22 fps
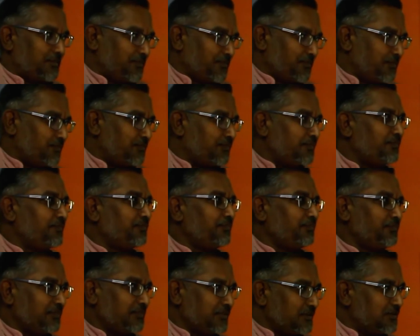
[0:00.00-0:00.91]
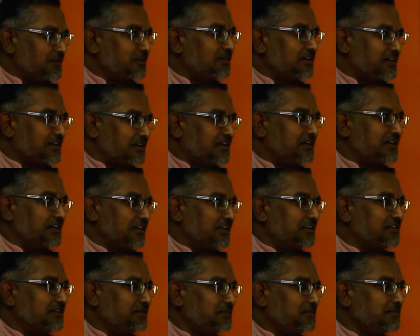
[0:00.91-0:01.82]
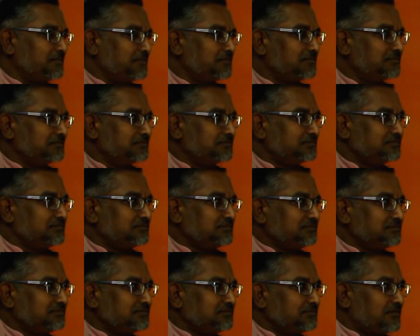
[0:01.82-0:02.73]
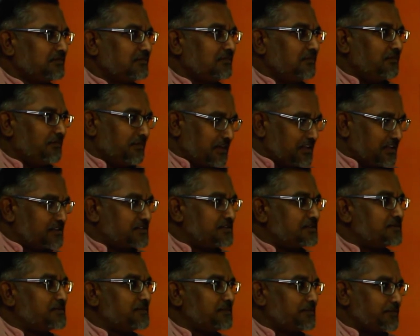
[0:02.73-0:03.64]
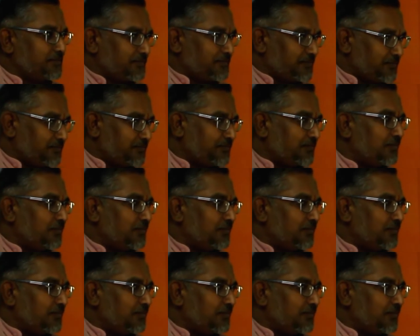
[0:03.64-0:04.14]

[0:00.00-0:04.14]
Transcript: YouTube statistics. Okay. It is how many minutes it is being watched.